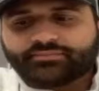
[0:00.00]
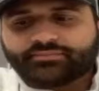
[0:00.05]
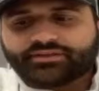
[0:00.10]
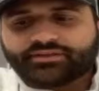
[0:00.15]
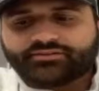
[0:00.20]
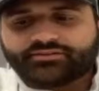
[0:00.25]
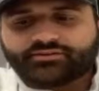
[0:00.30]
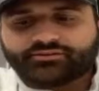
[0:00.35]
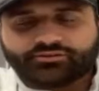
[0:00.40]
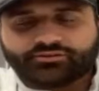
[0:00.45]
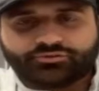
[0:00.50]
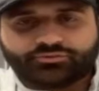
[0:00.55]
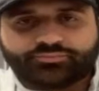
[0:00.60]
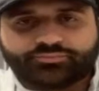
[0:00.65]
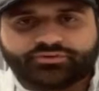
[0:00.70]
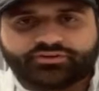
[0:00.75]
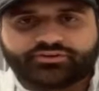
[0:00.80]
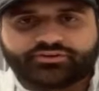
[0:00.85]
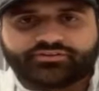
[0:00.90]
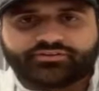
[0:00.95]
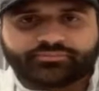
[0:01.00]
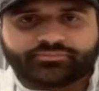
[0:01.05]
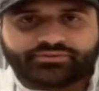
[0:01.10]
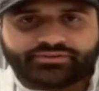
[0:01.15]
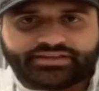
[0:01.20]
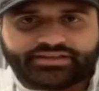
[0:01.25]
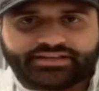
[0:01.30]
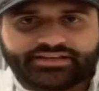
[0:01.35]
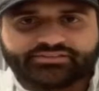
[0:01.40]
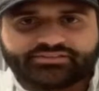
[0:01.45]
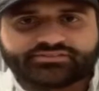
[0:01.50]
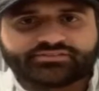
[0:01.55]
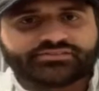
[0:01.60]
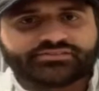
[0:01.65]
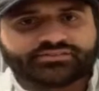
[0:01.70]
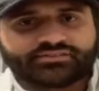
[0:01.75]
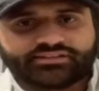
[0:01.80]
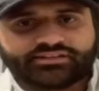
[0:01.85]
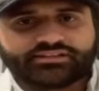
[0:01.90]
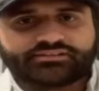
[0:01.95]
in the loop on the plays and
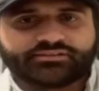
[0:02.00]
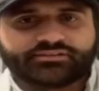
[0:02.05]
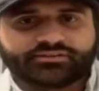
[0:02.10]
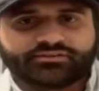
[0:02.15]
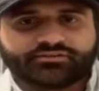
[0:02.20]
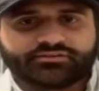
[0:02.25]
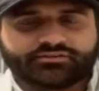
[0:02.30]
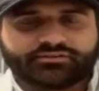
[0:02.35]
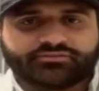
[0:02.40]
get their